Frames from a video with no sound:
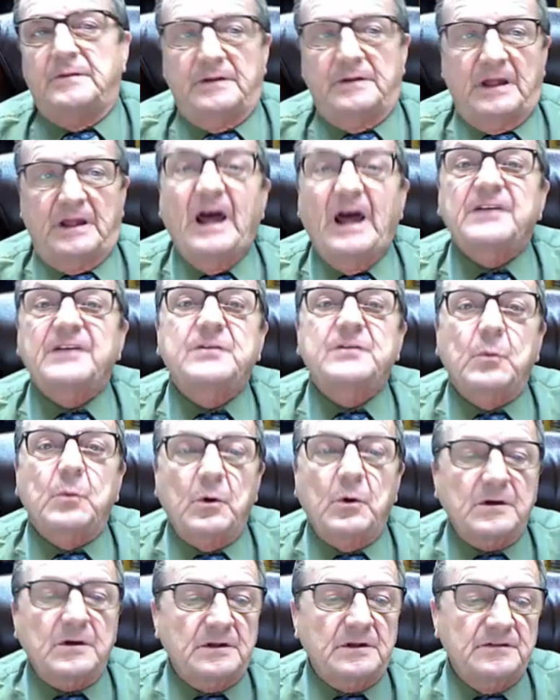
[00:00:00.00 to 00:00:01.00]
hostile
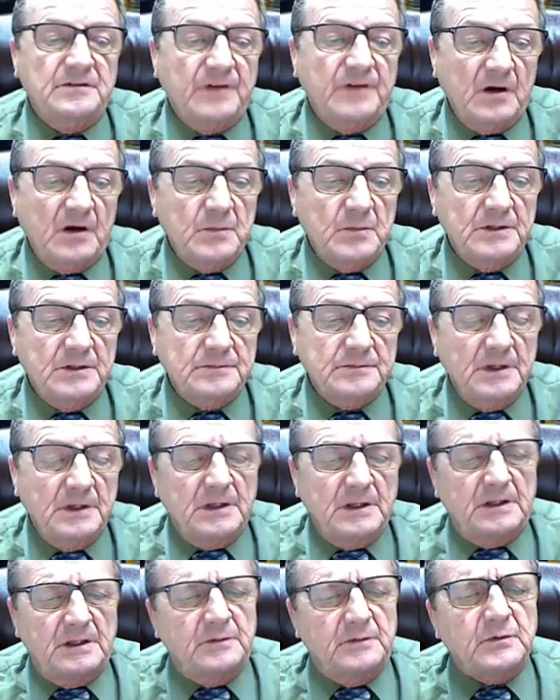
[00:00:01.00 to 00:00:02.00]
work environment.
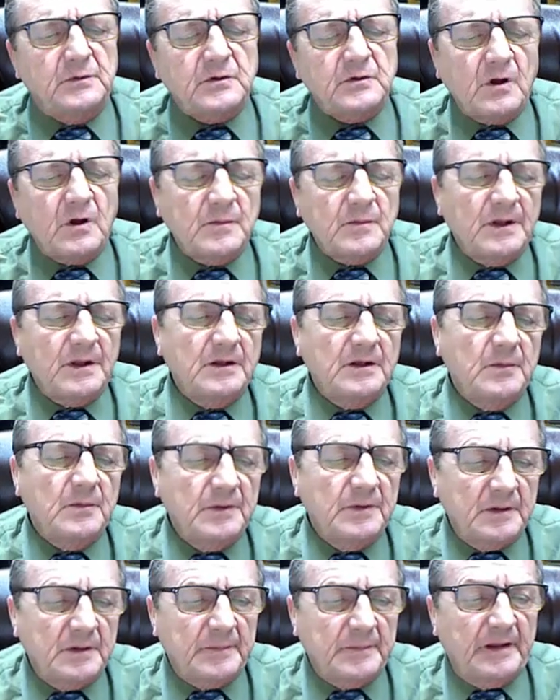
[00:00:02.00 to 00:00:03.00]
I'm going to talk about a little
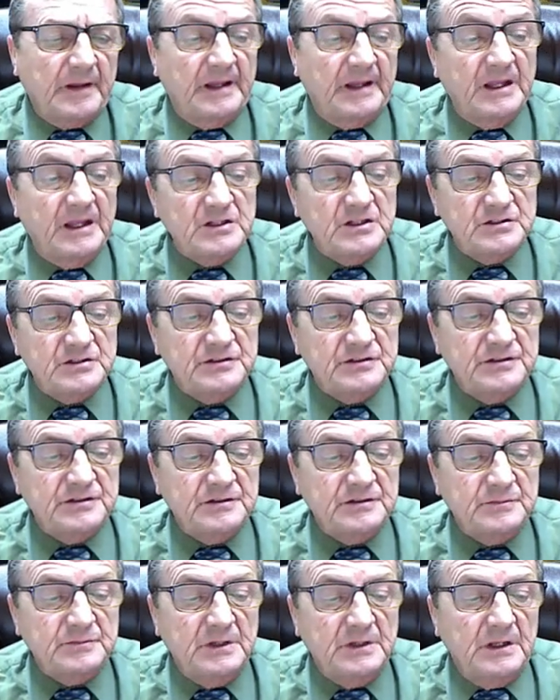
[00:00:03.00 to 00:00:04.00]
bit about
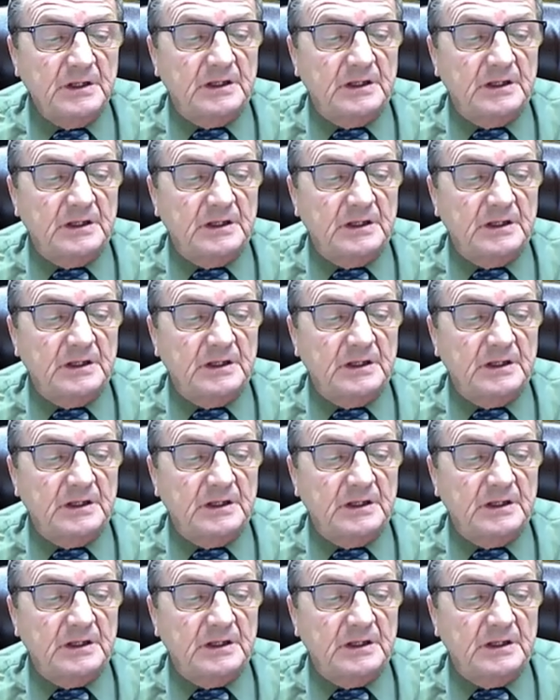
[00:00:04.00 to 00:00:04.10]
ageism